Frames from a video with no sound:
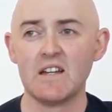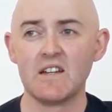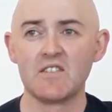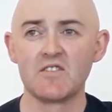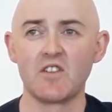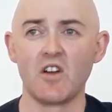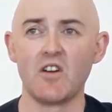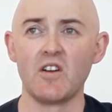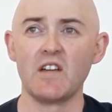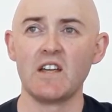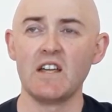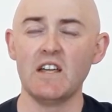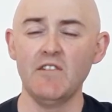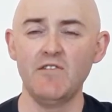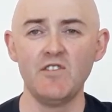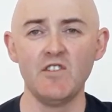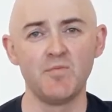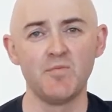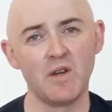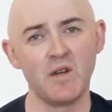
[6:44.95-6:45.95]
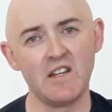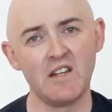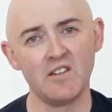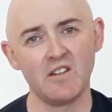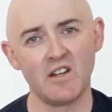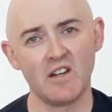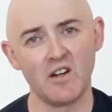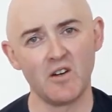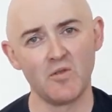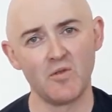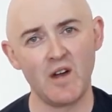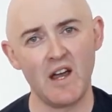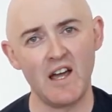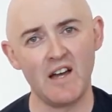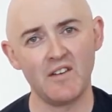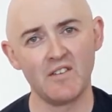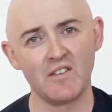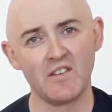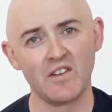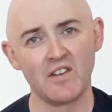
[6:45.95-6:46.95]
So if you've been
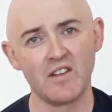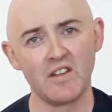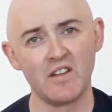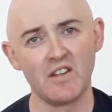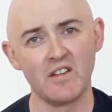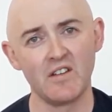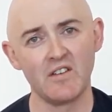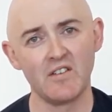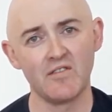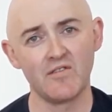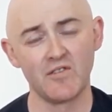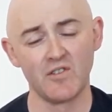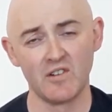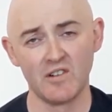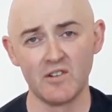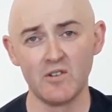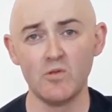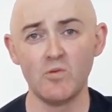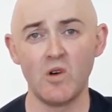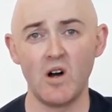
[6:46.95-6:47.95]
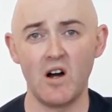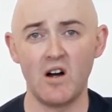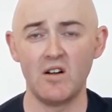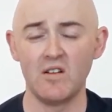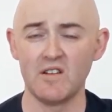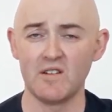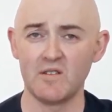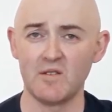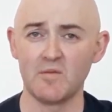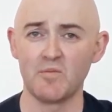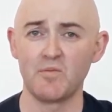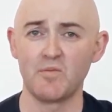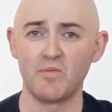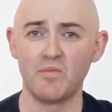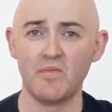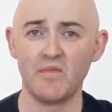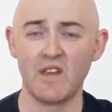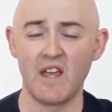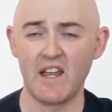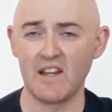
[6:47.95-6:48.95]
around for a little while and
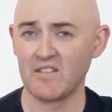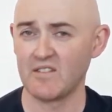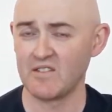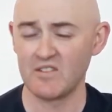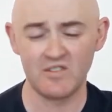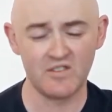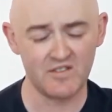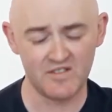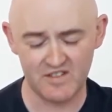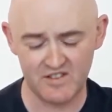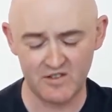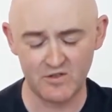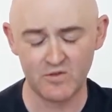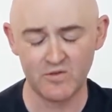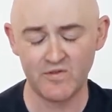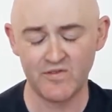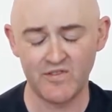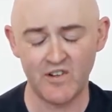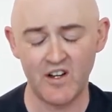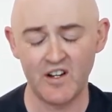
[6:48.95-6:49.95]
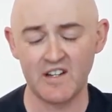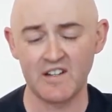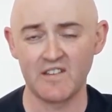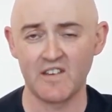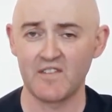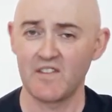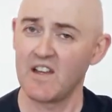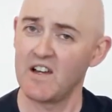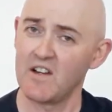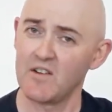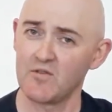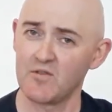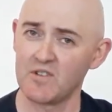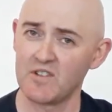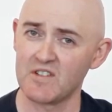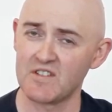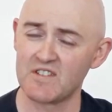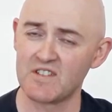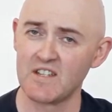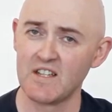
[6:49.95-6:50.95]
you're still finding that the 100
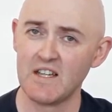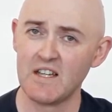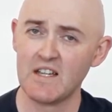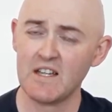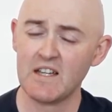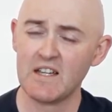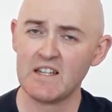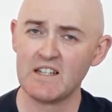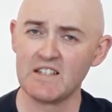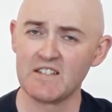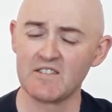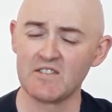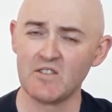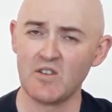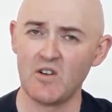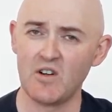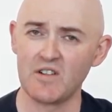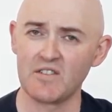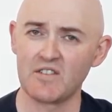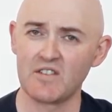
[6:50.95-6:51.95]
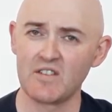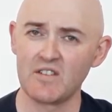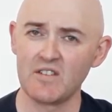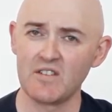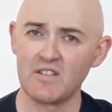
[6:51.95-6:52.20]
is not,